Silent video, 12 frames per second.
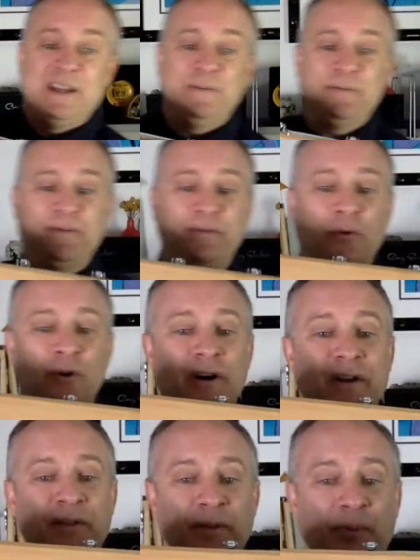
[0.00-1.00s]
gift
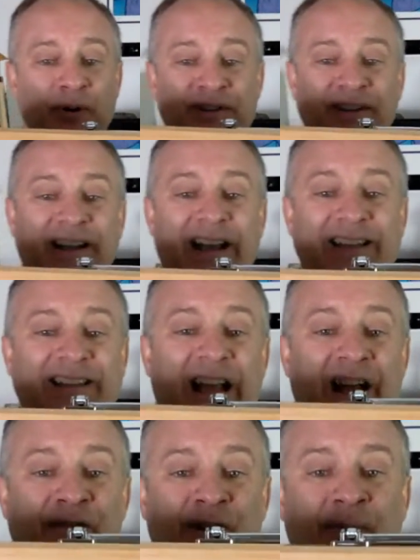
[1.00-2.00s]
for the person that has
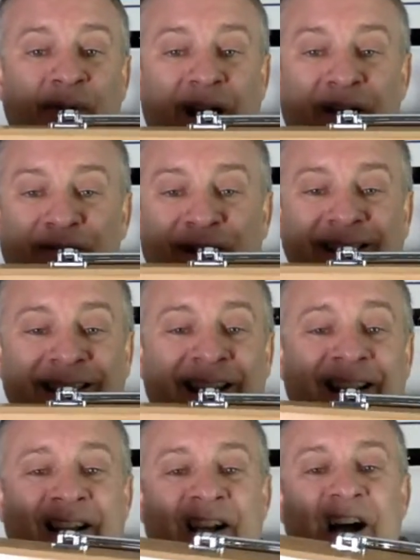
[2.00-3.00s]

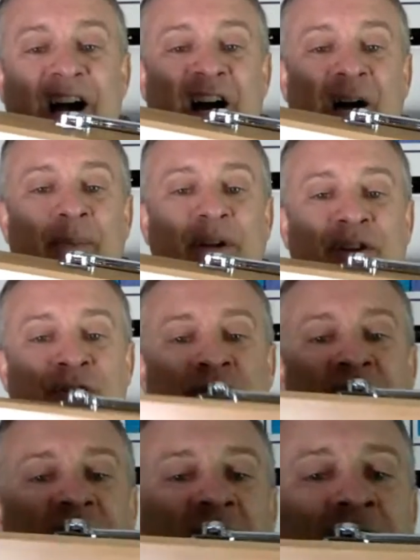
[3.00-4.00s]
everything. I don't
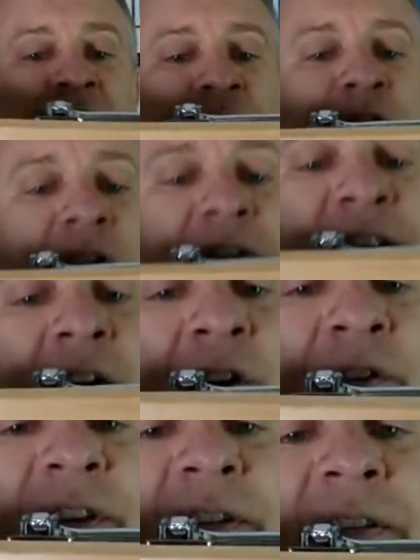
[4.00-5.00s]
know if you can
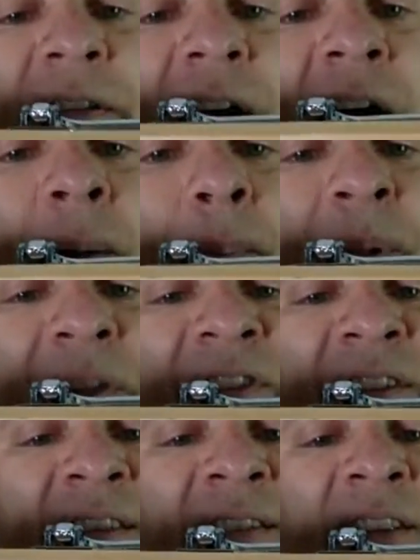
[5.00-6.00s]
tell this, but
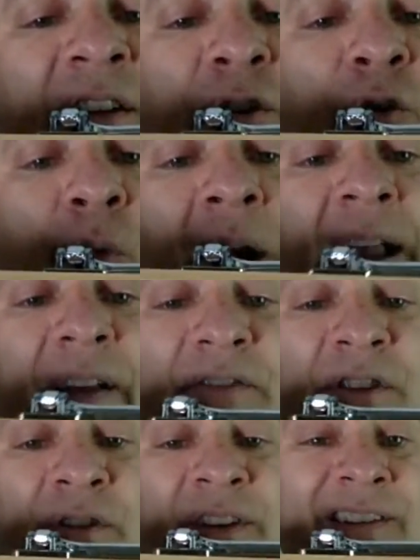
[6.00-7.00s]
this is engraved.
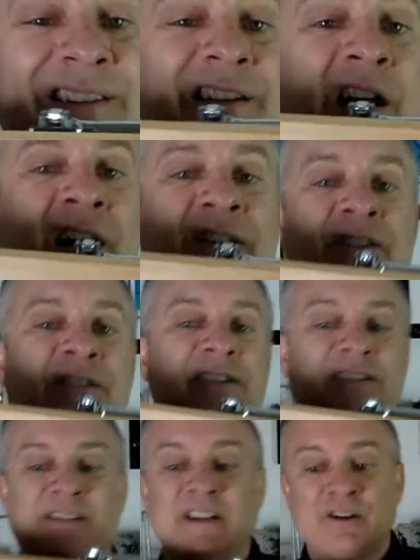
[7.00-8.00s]
So this is not just
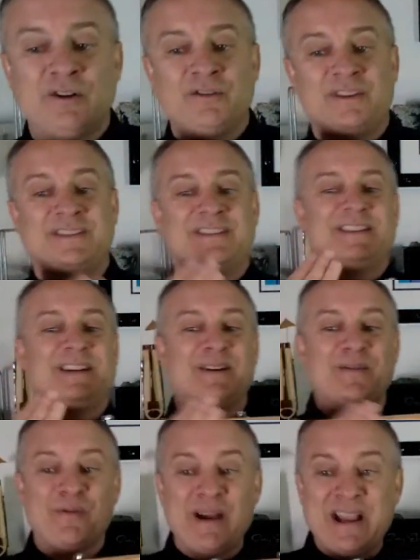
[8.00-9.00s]
a sticker, this is
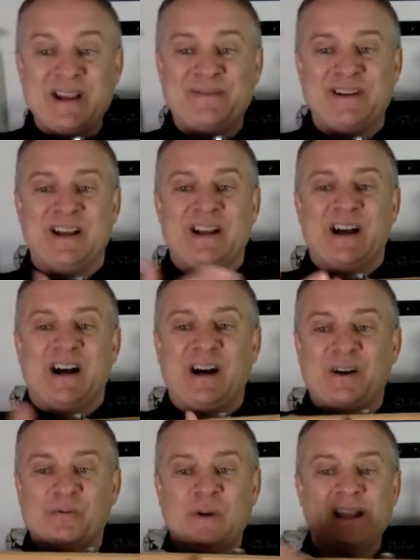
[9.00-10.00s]
engraved
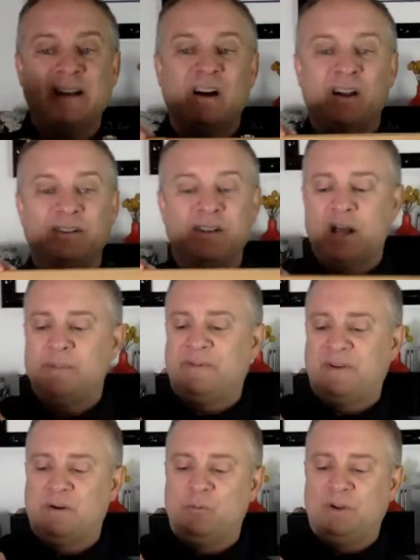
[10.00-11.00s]
right on top
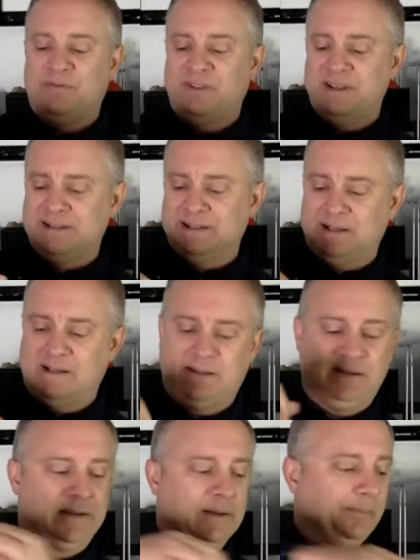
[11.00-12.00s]
of here. And what this
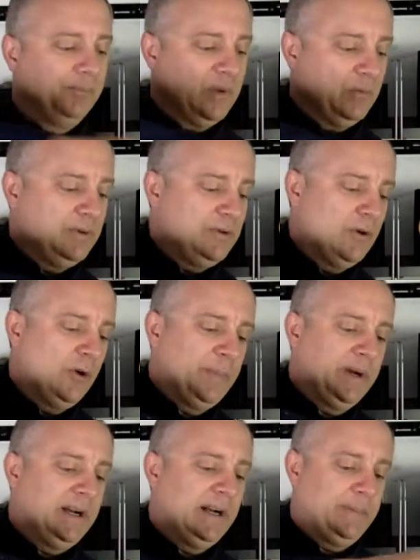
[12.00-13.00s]
is, when you
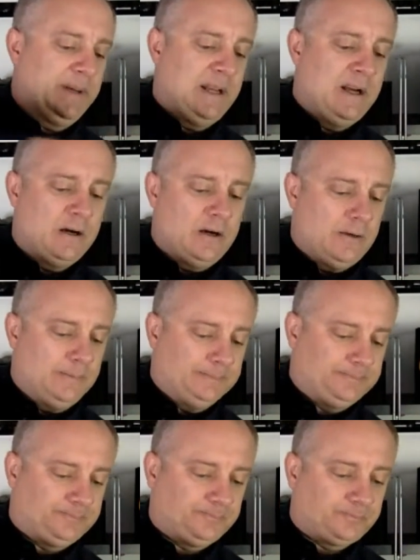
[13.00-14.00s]
open it up here,